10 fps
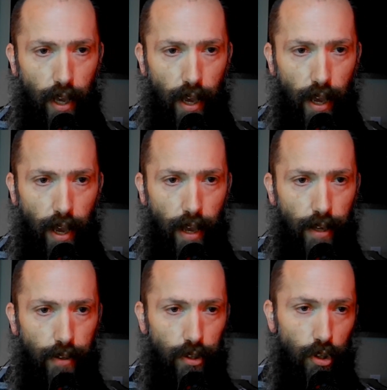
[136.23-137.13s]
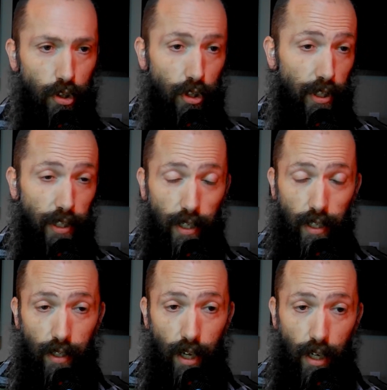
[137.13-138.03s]
and you're going to
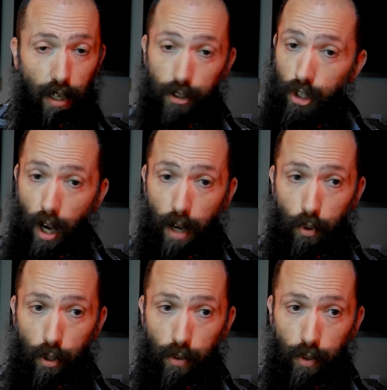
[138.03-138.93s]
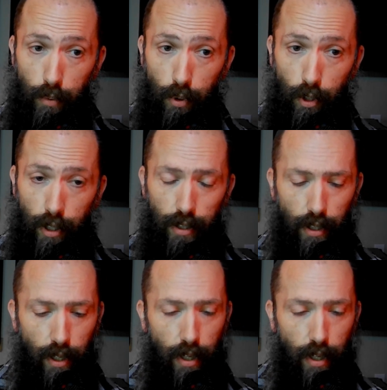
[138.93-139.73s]
get a job order report.